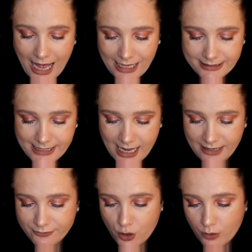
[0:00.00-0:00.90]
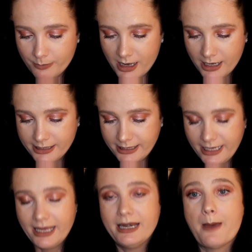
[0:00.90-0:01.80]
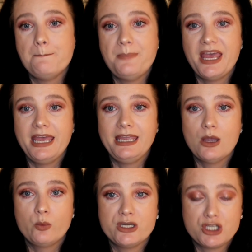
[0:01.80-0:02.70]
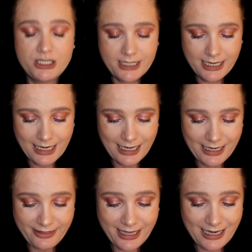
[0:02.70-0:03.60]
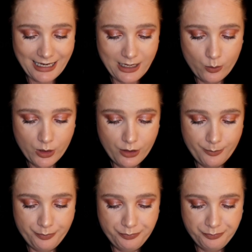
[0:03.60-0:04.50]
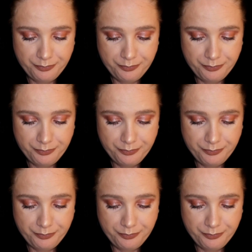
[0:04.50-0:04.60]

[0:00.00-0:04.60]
and I've got mine in B, which is the clear one.